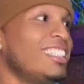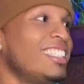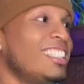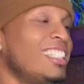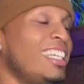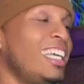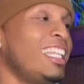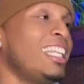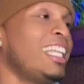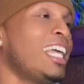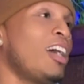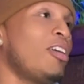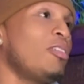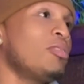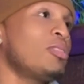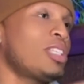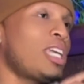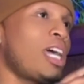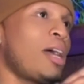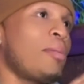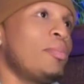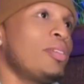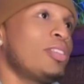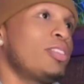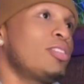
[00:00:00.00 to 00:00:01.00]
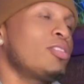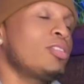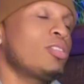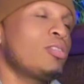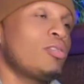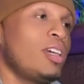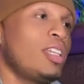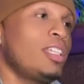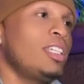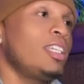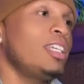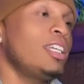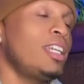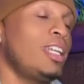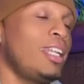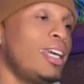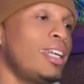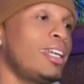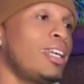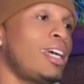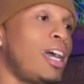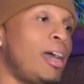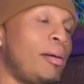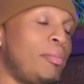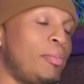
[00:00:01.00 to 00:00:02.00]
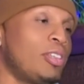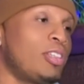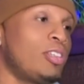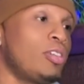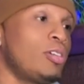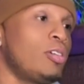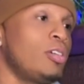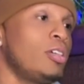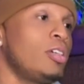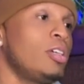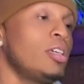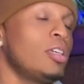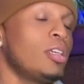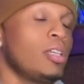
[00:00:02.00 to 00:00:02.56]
and that was amateur, so I did a lot of amateur.